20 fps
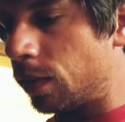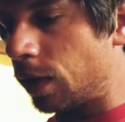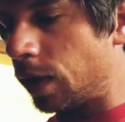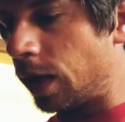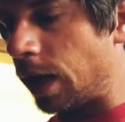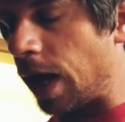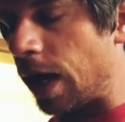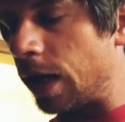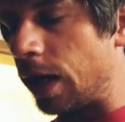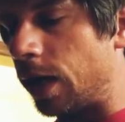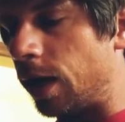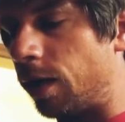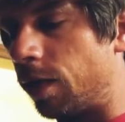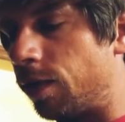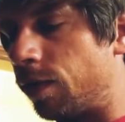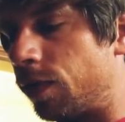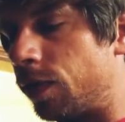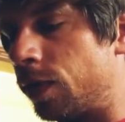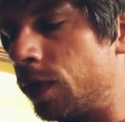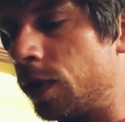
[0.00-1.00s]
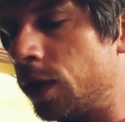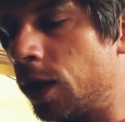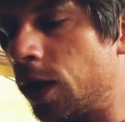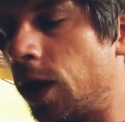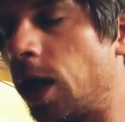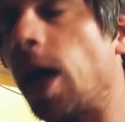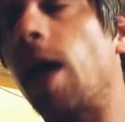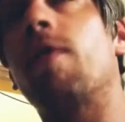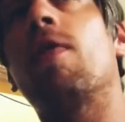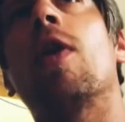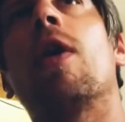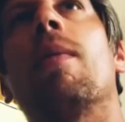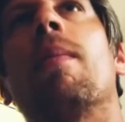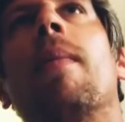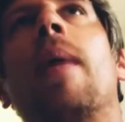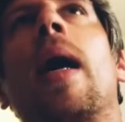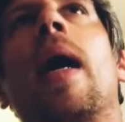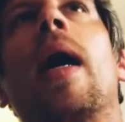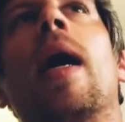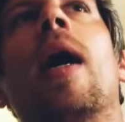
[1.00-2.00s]
kind of cover up
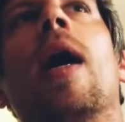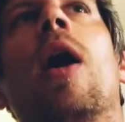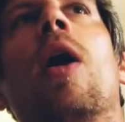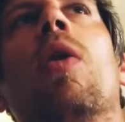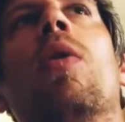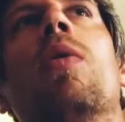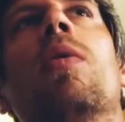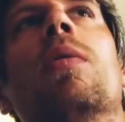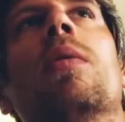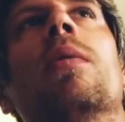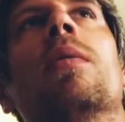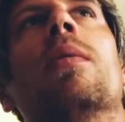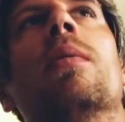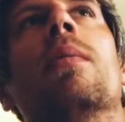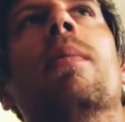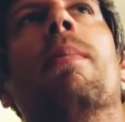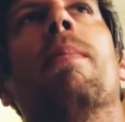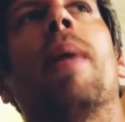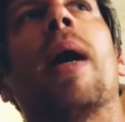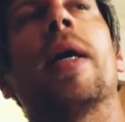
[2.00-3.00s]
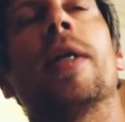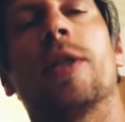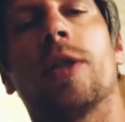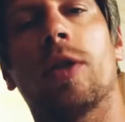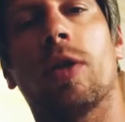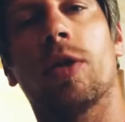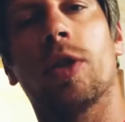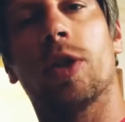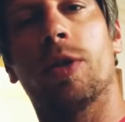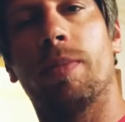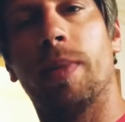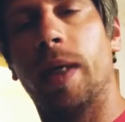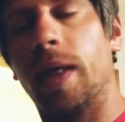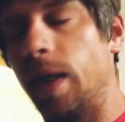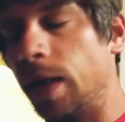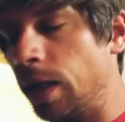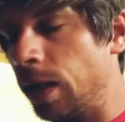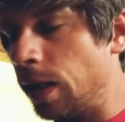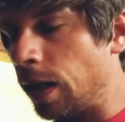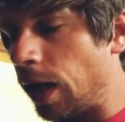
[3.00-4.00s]
my own butt, so to speak,
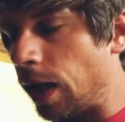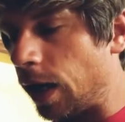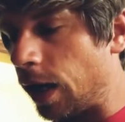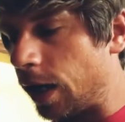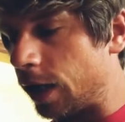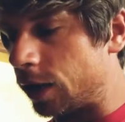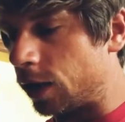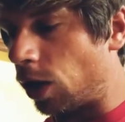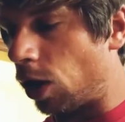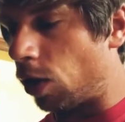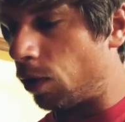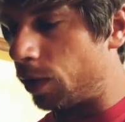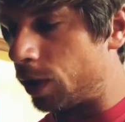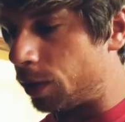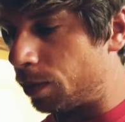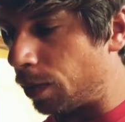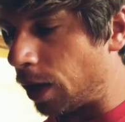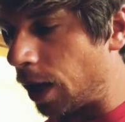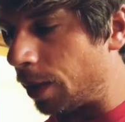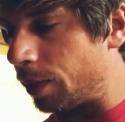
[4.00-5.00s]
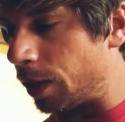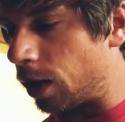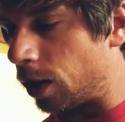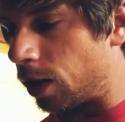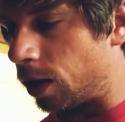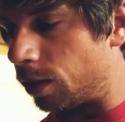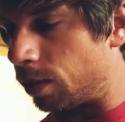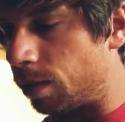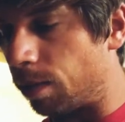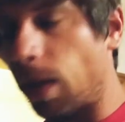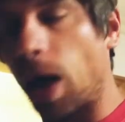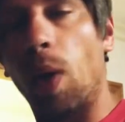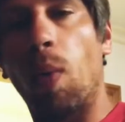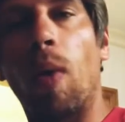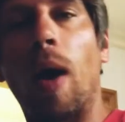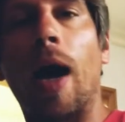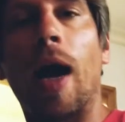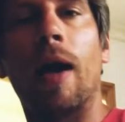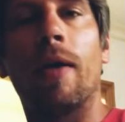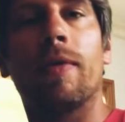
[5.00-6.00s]
I like to always blame it on my
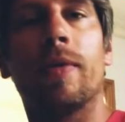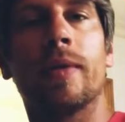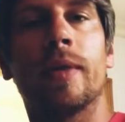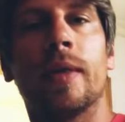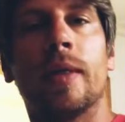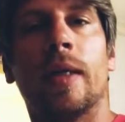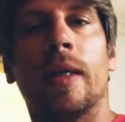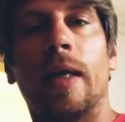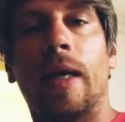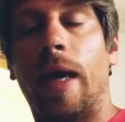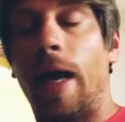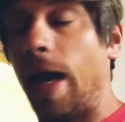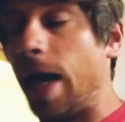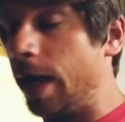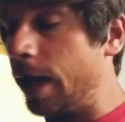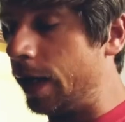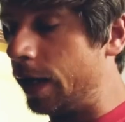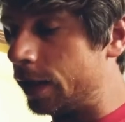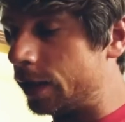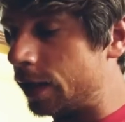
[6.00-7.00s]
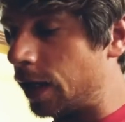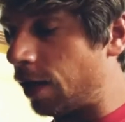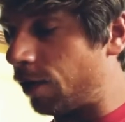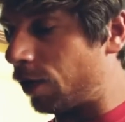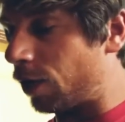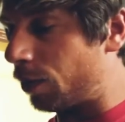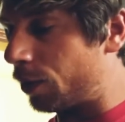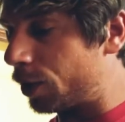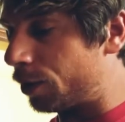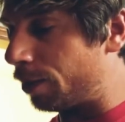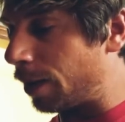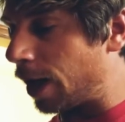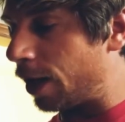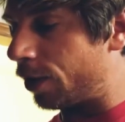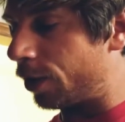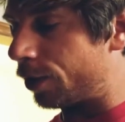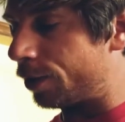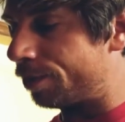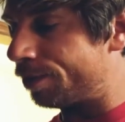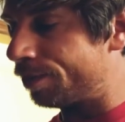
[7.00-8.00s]
wife. Yeah, he gets that from his
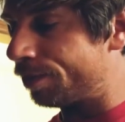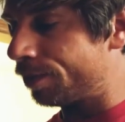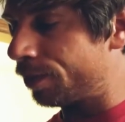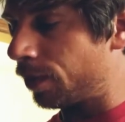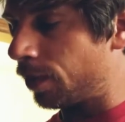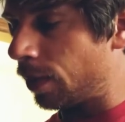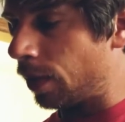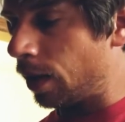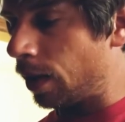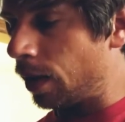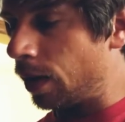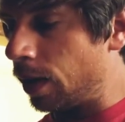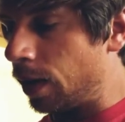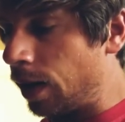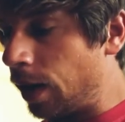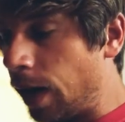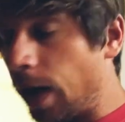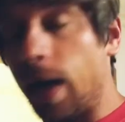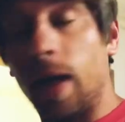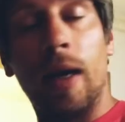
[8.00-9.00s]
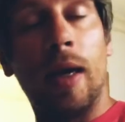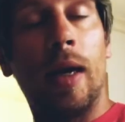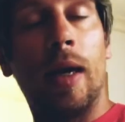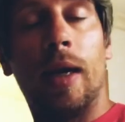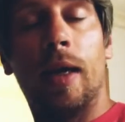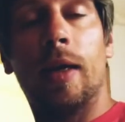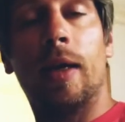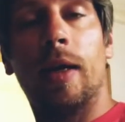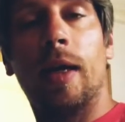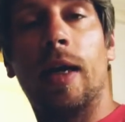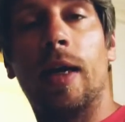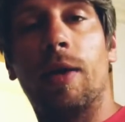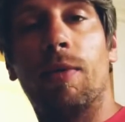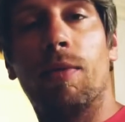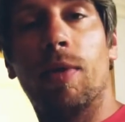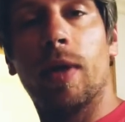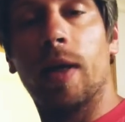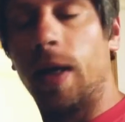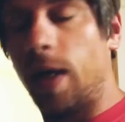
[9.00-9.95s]
mother. And it really